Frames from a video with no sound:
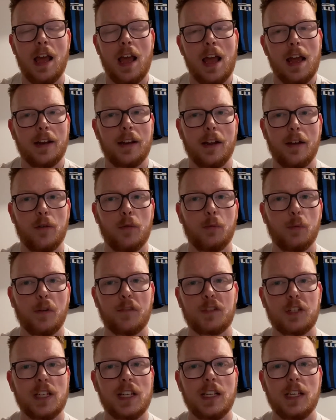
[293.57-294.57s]
Now,
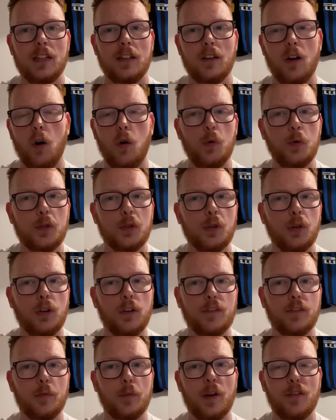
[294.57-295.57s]
we've seen all too
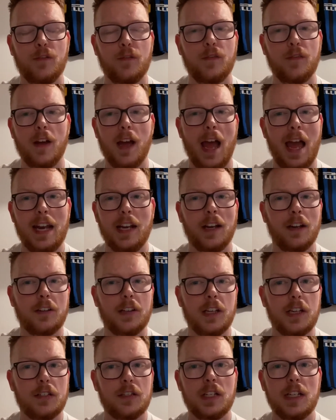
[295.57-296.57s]
often with Inter
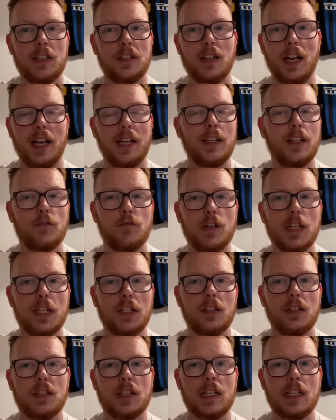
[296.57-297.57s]
this season and in
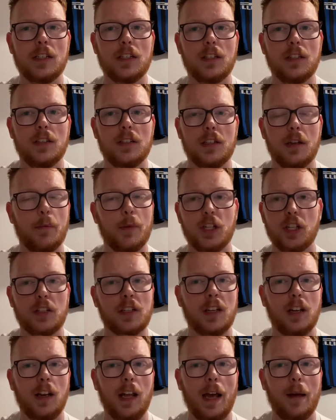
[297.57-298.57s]
recent seasons that we just
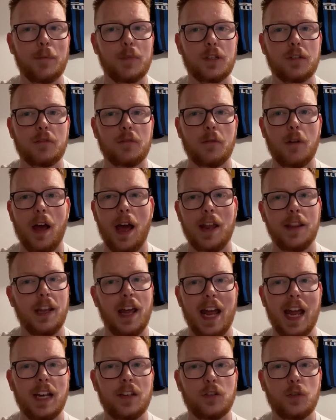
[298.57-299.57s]
collapse and the
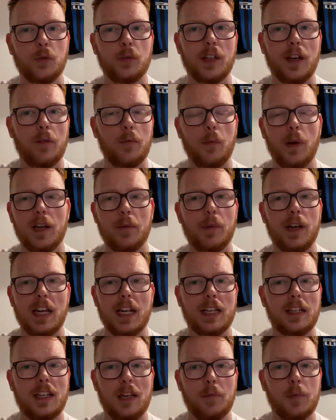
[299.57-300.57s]
heads go down when
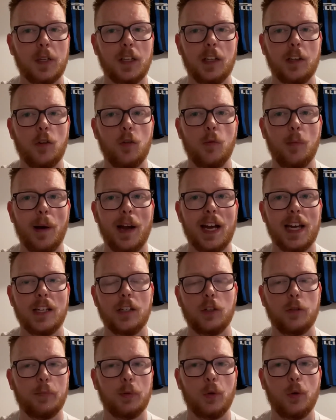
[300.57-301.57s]
we typically go behind
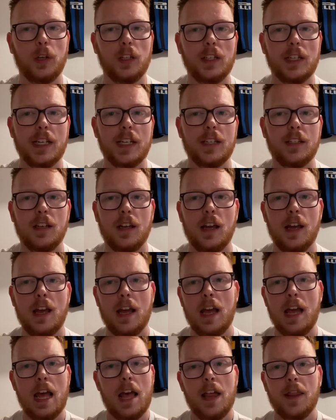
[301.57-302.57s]
or blow a lead.
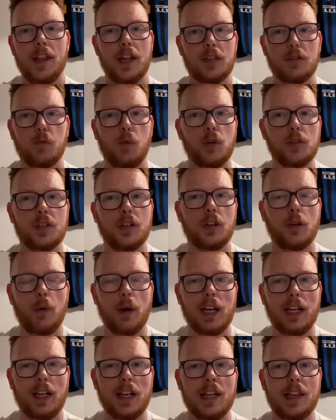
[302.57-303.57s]
This wasn't
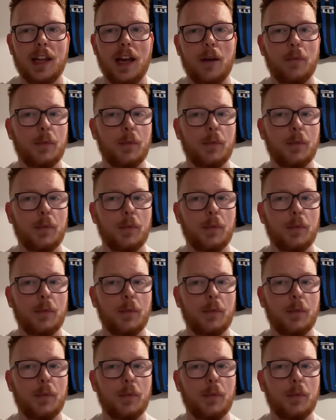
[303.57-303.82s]
quite like that.